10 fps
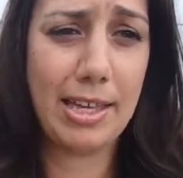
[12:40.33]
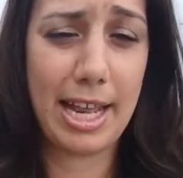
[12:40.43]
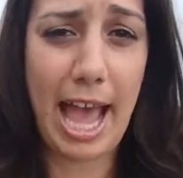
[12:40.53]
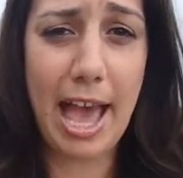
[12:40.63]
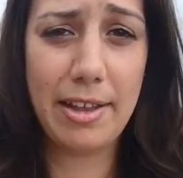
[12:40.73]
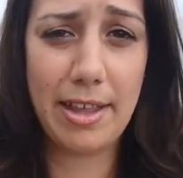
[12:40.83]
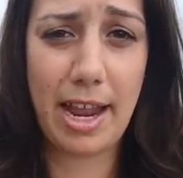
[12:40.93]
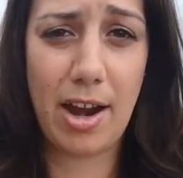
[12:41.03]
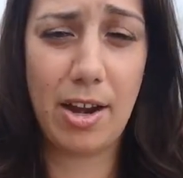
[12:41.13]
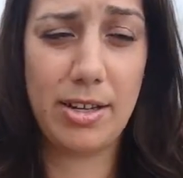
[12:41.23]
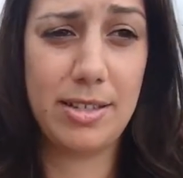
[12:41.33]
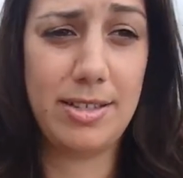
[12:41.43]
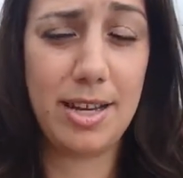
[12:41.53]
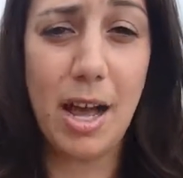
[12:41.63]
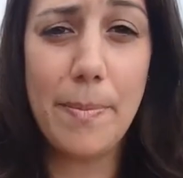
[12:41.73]
get out of there,
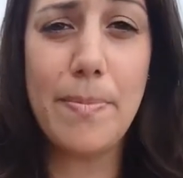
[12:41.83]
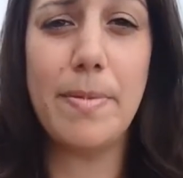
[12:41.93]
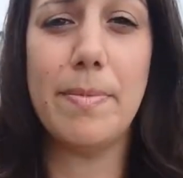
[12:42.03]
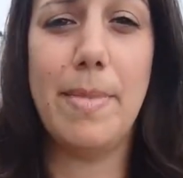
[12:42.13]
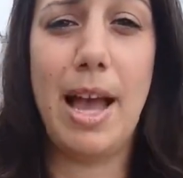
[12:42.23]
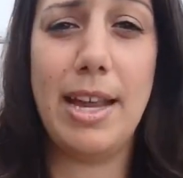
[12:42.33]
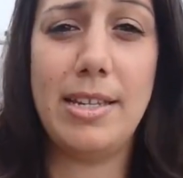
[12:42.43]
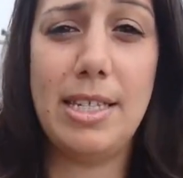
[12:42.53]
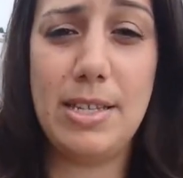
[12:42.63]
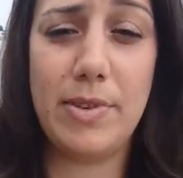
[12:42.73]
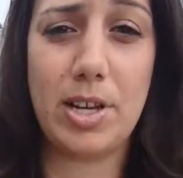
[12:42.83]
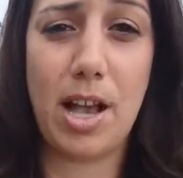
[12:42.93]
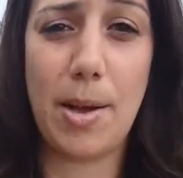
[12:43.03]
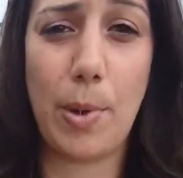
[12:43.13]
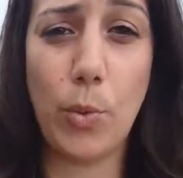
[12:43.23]
dump my Diva
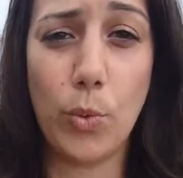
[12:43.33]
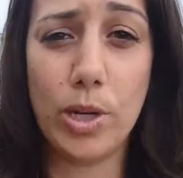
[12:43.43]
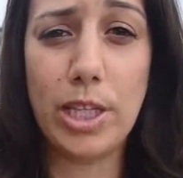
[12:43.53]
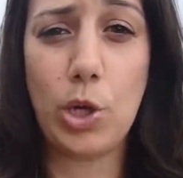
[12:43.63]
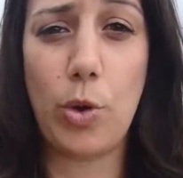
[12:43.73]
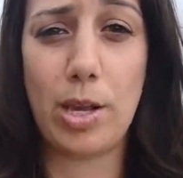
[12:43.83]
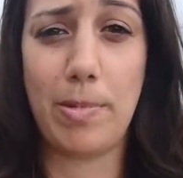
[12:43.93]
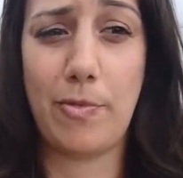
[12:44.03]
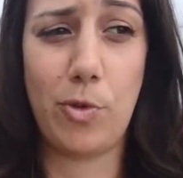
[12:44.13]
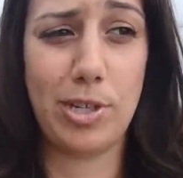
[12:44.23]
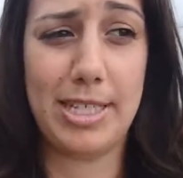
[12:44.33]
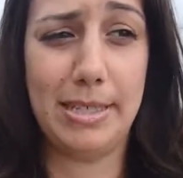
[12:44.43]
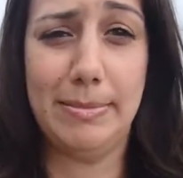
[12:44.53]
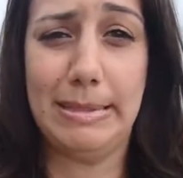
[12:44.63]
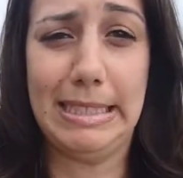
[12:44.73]
Cup really quick before
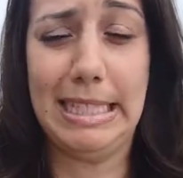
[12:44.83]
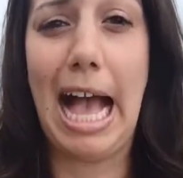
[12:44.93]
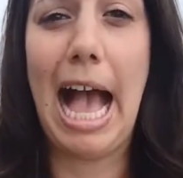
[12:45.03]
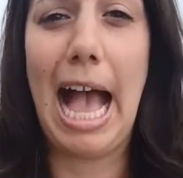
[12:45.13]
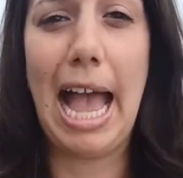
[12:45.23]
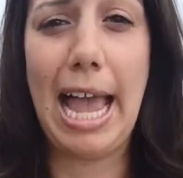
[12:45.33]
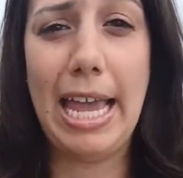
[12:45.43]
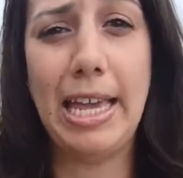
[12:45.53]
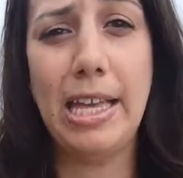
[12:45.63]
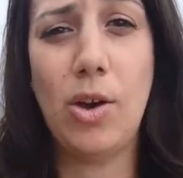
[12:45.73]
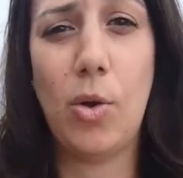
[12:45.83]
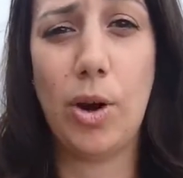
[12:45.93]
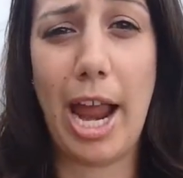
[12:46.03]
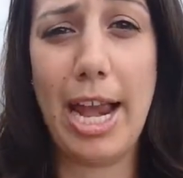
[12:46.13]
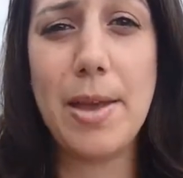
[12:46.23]
some guy
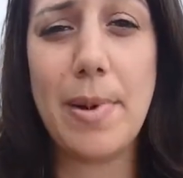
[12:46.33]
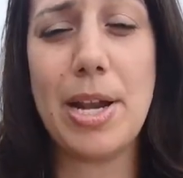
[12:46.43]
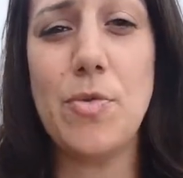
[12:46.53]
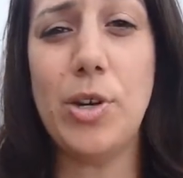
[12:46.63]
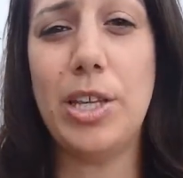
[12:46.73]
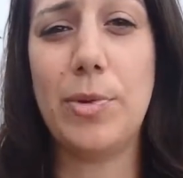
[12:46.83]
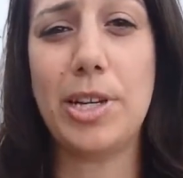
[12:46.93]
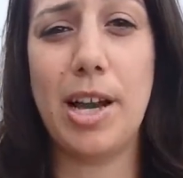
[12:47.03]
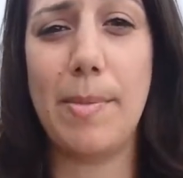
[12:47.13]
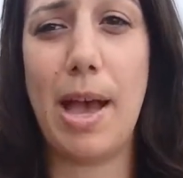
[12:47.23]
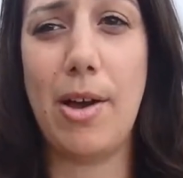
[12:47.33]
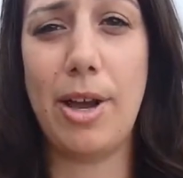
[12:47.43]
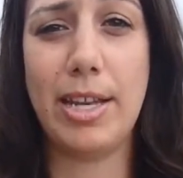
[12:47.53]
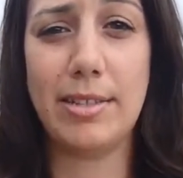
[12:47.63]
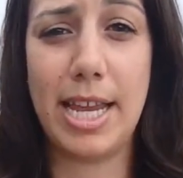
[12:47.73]
or anybody really would come
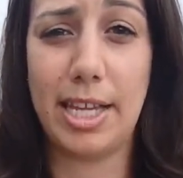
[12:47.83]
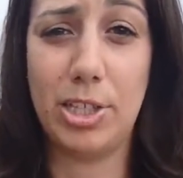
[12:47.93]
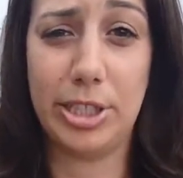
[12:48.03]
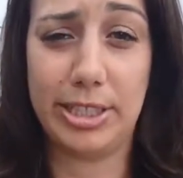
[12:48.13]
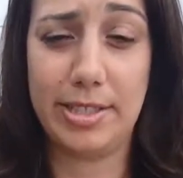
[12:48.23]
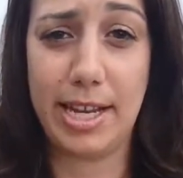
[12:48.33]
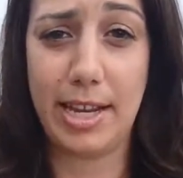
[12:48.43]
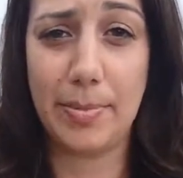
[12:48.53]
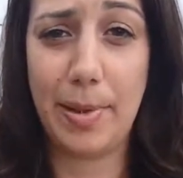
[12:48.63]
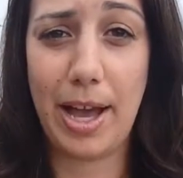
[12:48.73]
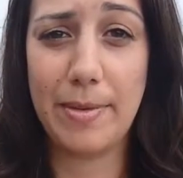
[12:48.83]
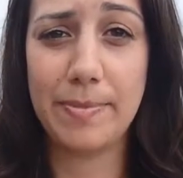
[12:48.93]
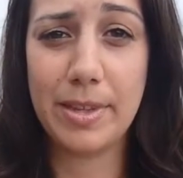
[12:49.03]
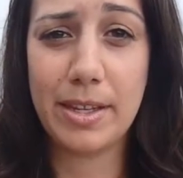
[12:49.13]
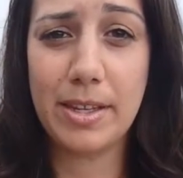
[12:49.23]
out and take a look at the sink.
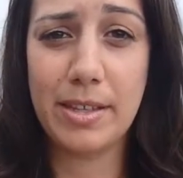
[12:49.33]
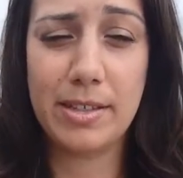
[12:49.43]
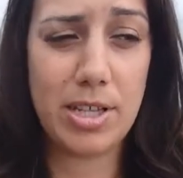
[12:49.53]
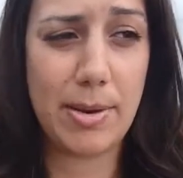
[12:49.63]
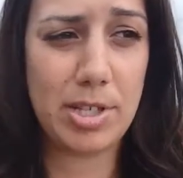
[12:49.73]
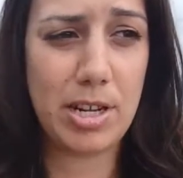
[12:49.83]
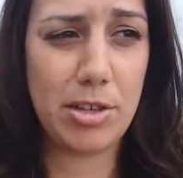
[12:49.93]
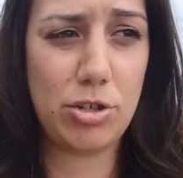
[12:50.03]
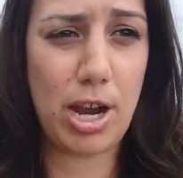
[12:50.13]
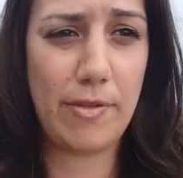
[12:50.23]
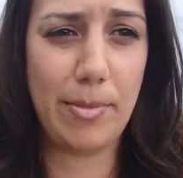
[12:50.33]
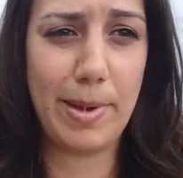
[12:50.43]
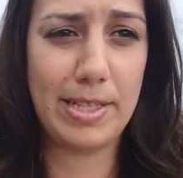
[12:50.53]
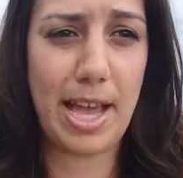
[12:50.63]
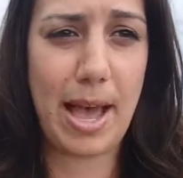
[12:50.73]
So that was another travel
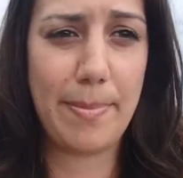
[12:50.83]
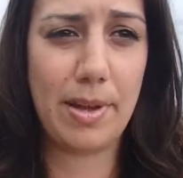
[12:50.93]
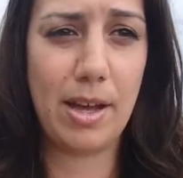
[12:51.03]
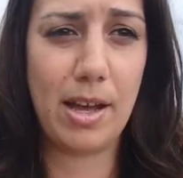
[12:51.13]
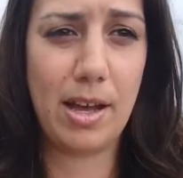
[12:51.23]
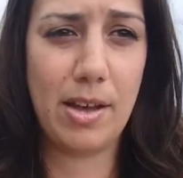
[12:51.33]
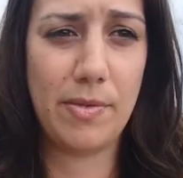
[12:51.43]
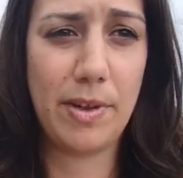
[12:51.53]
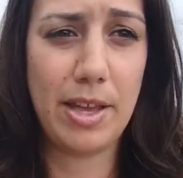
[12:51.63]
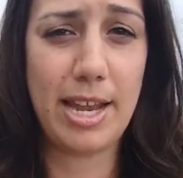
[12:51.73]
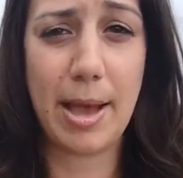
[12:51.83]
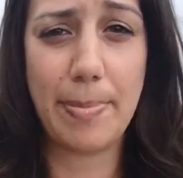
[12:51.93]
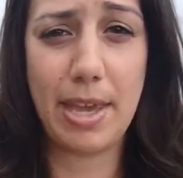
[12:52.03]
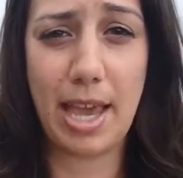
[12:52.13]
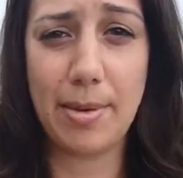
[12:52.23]
mishap of not
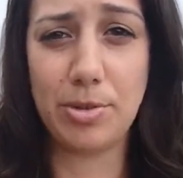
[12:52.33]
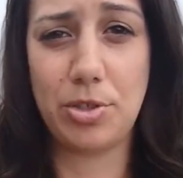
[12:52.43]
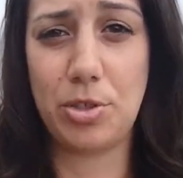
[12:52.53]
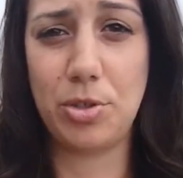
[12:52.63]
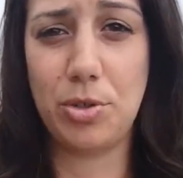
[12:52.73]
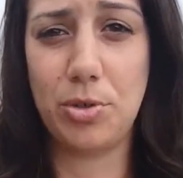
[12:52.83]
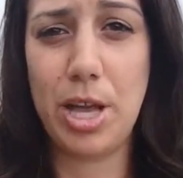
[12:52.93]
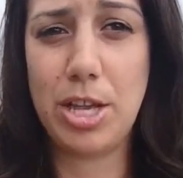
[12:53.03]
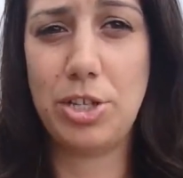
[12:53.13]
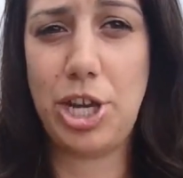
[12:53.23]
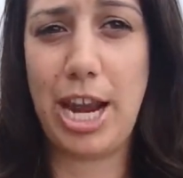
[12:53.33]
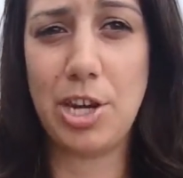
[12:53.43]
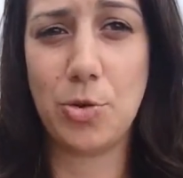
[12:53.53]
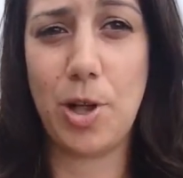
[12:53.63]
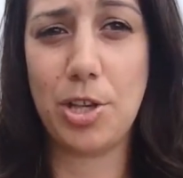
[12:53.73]
being able to
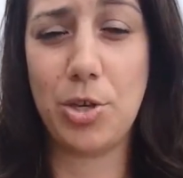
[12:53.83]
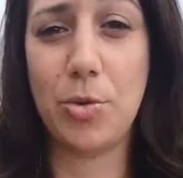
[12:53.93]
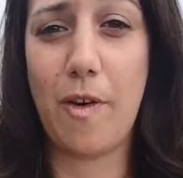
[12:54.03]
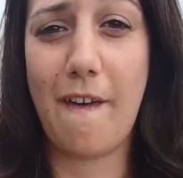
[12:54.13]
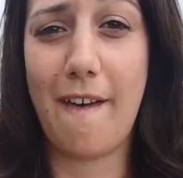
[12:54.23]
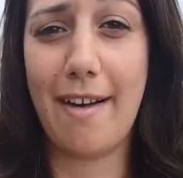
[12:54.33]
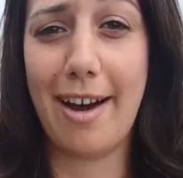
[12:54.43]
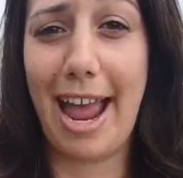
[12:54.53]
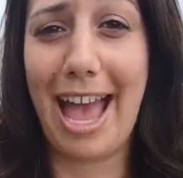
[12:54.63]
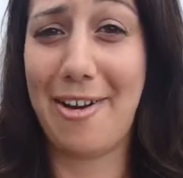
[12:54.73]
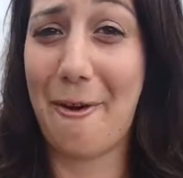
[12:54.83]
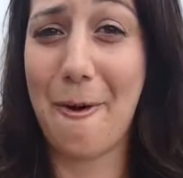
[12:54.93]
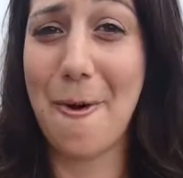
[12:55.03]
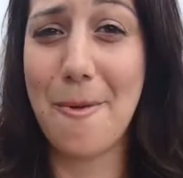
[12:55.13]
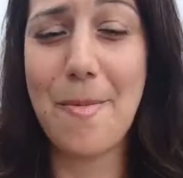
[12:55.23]
change while you are at
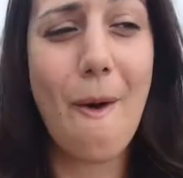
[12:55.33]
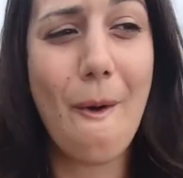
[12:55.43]
home,